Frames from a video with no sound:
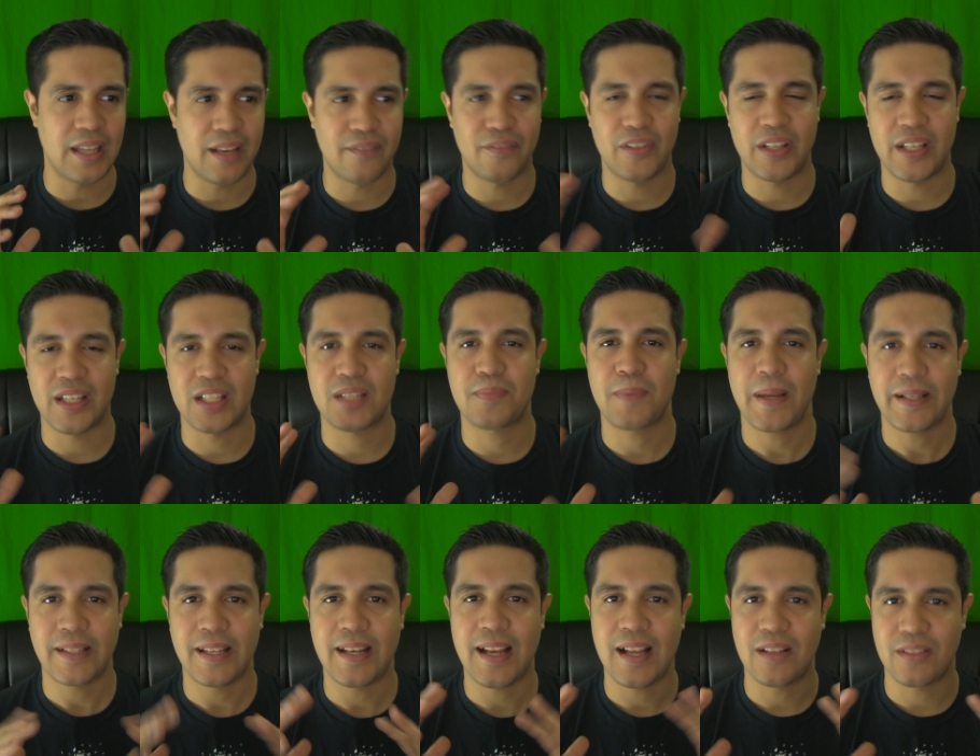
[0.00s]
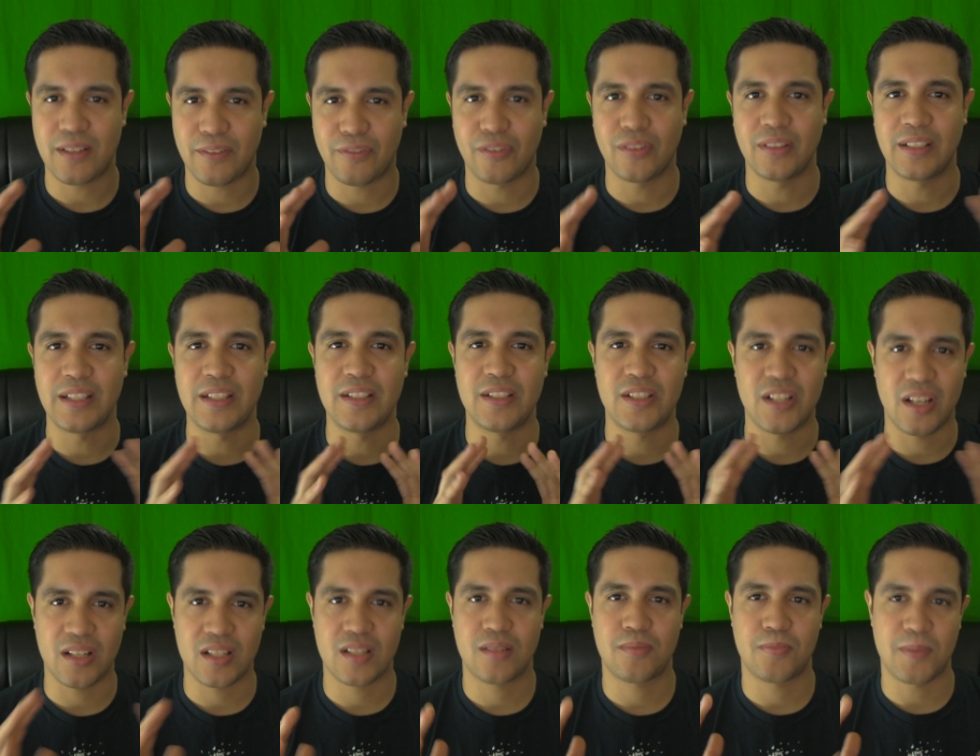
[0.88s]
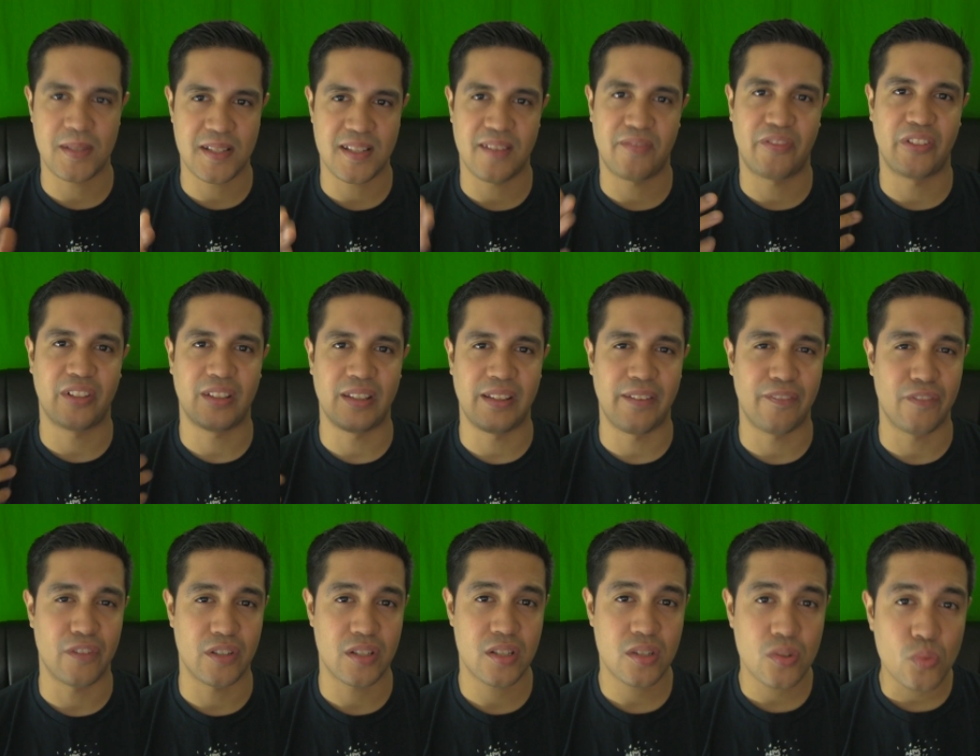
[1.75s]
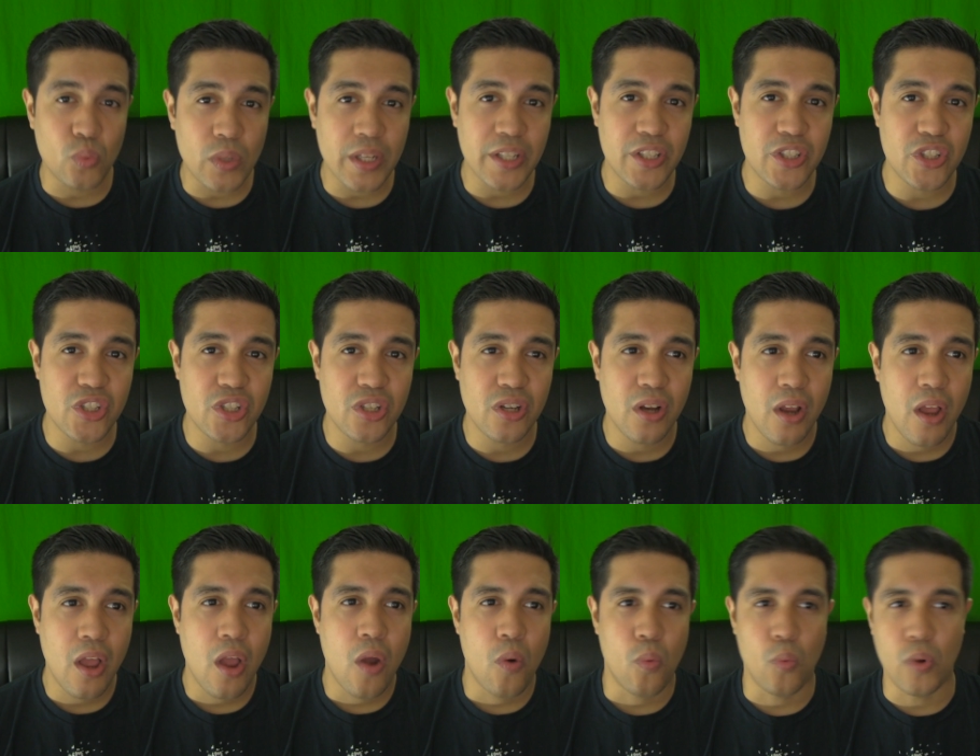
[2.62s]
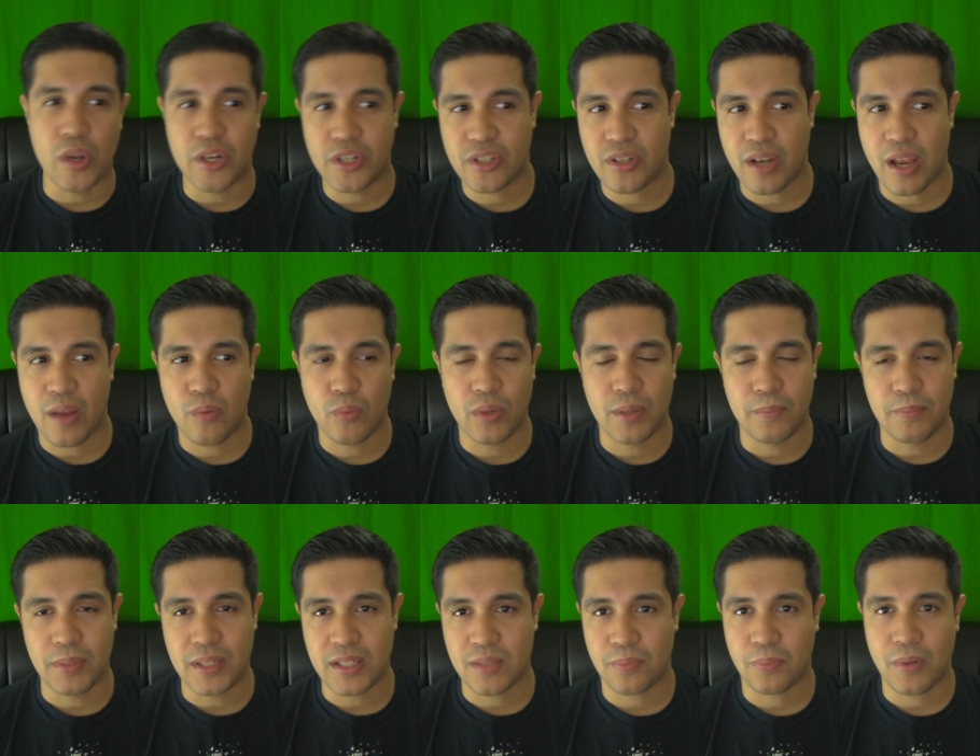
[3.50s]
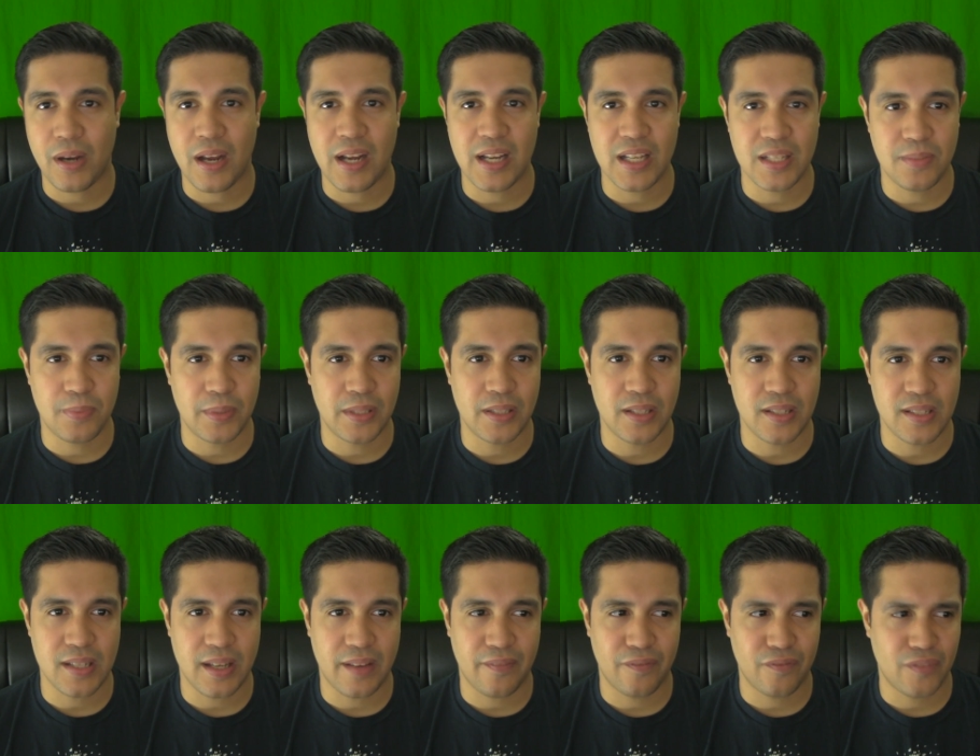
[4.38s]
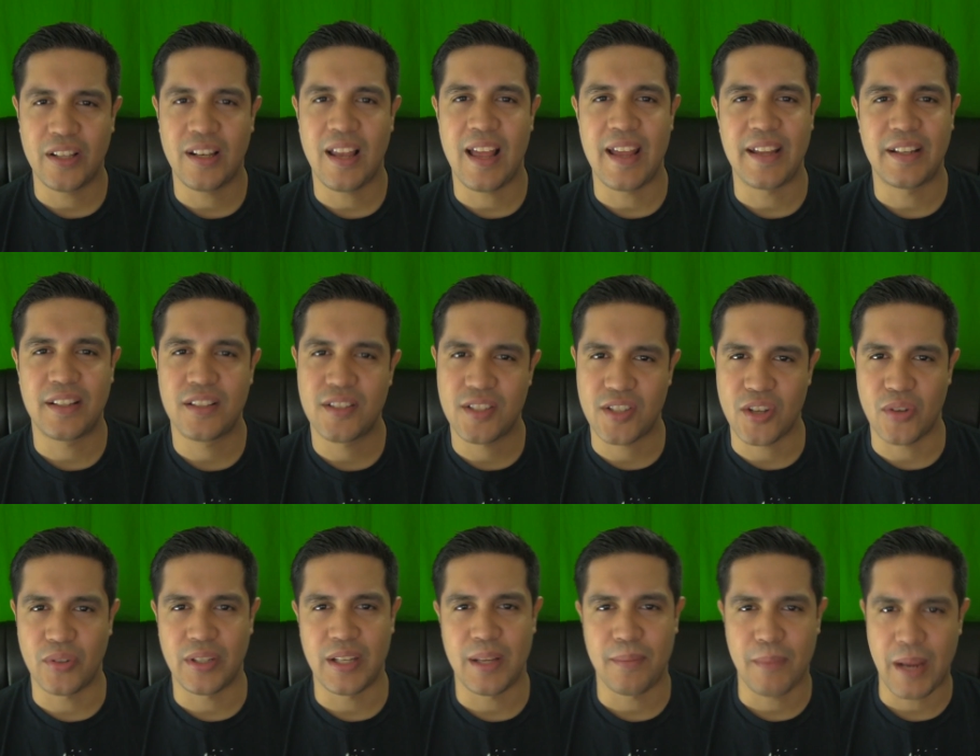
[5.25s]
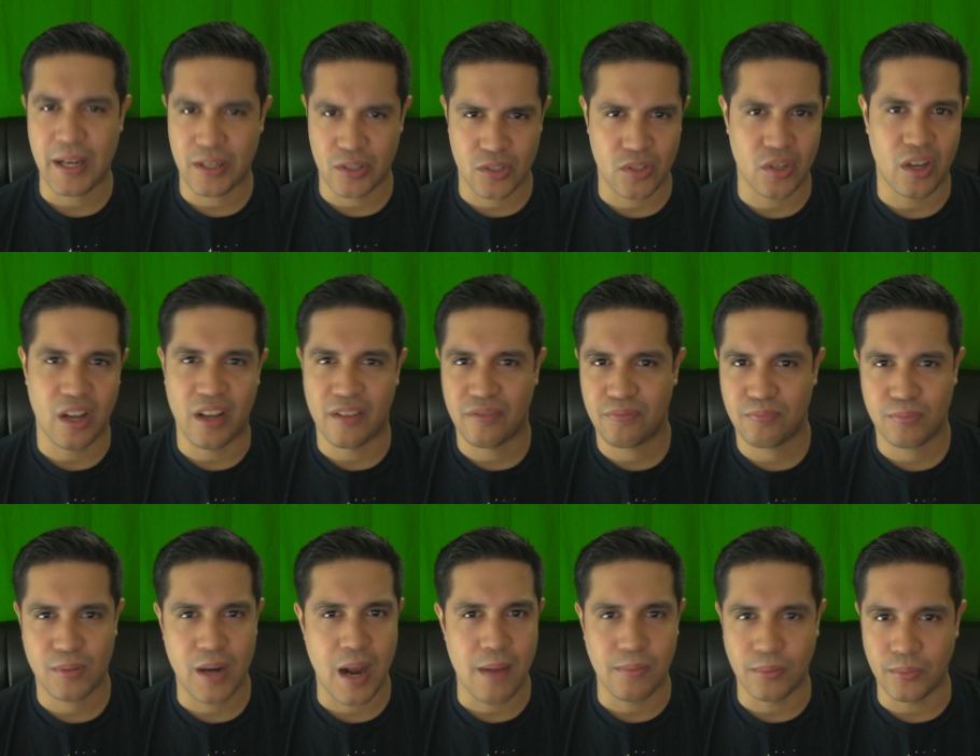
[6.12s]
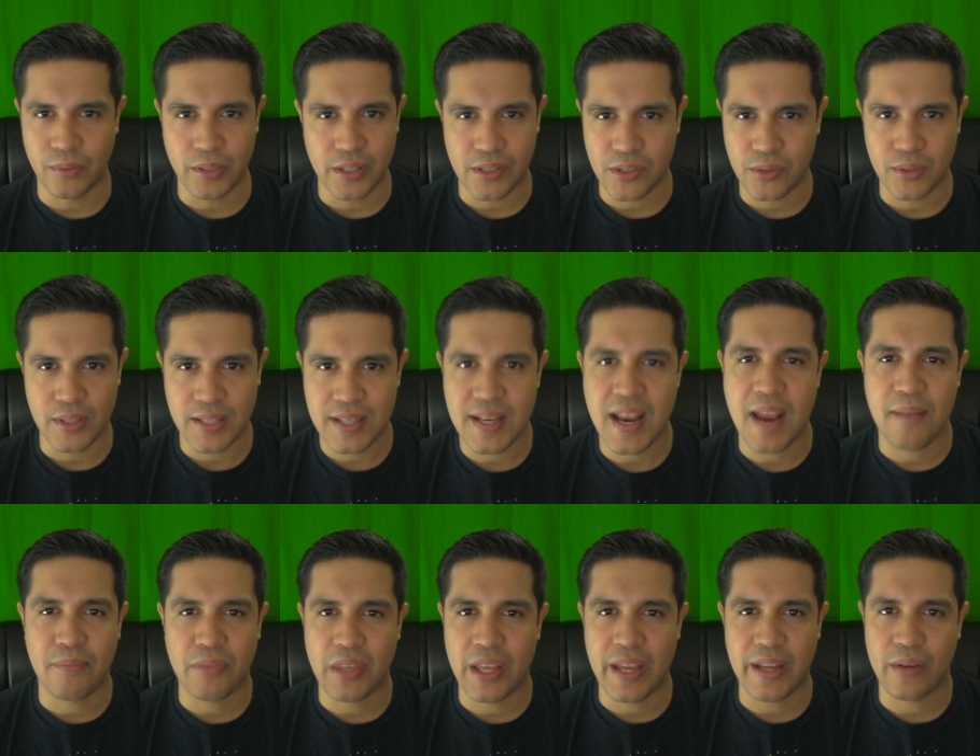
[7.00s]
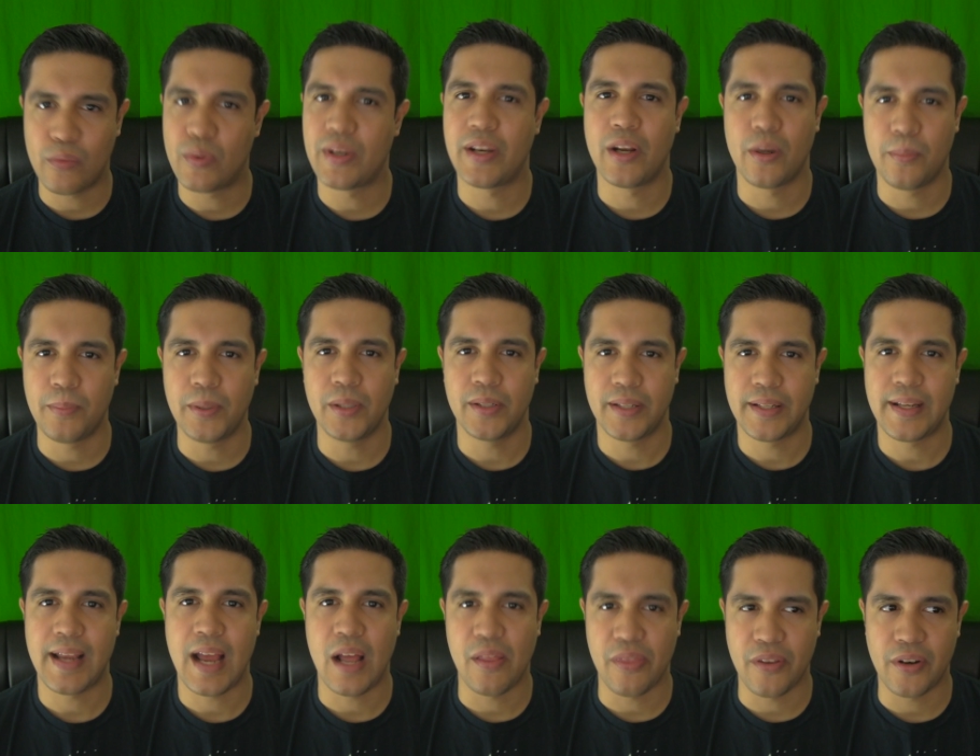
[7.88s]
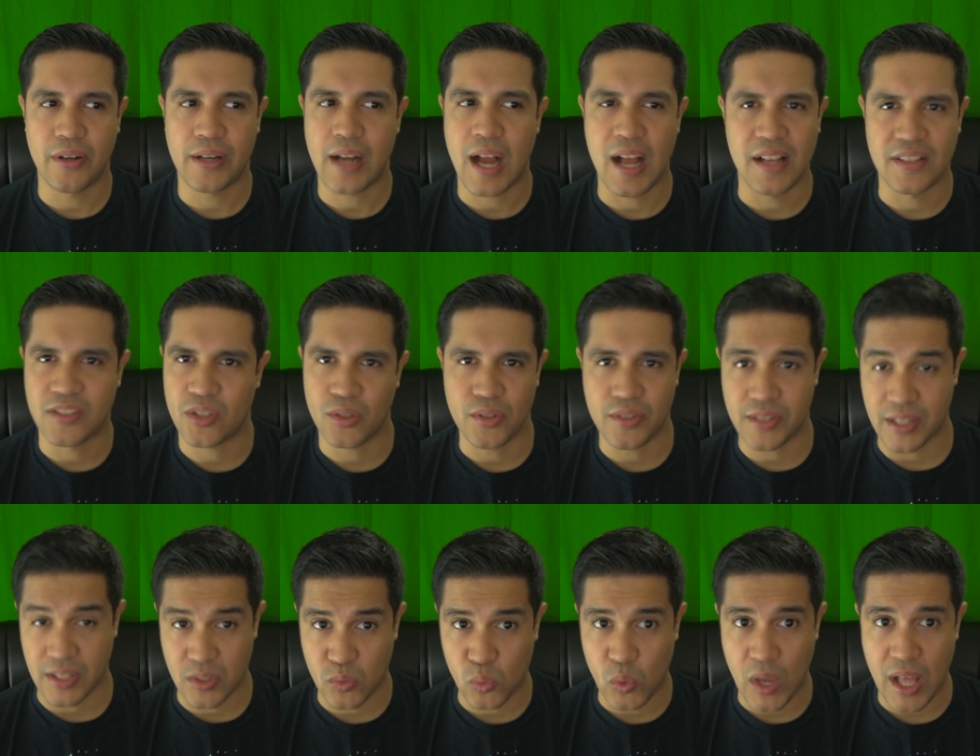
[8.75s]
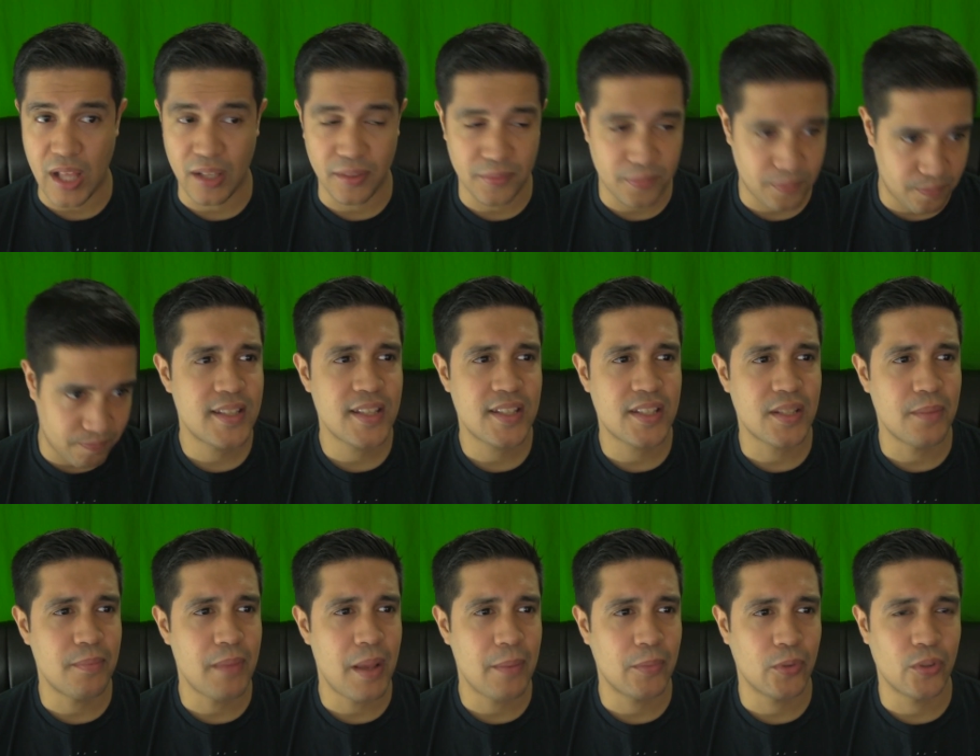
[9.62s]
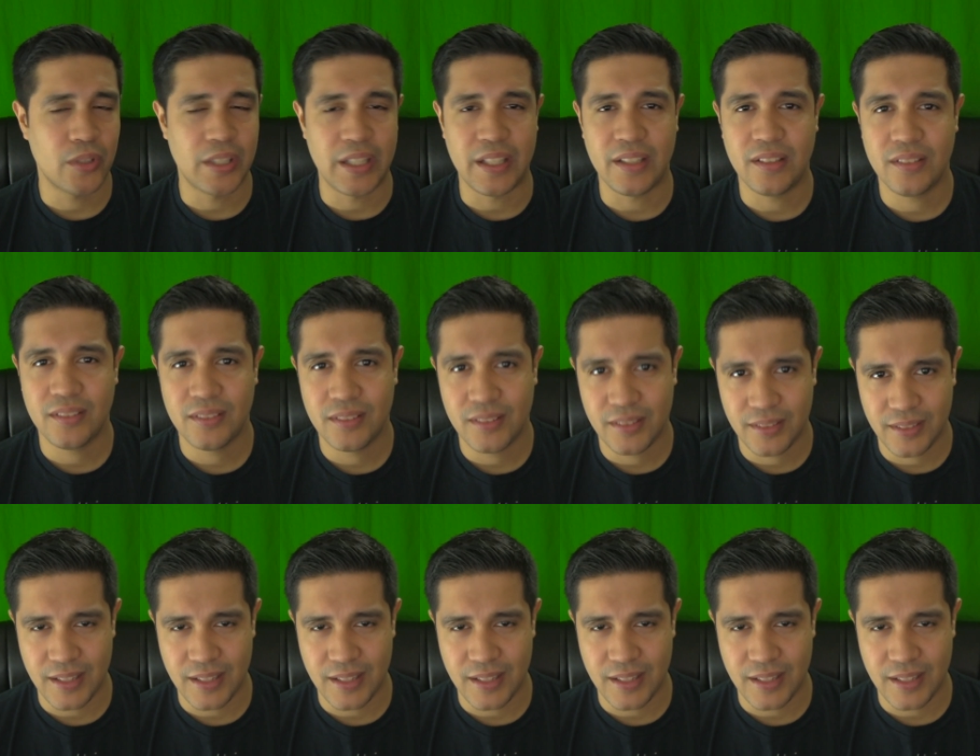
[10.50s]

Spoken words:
NVIDIA spec'd it out differently just specifically for Switch, which I wouldn't be surprised because I feel like Sony and Microsoft probably do the same thing when they're building out their consoles as well. System memory.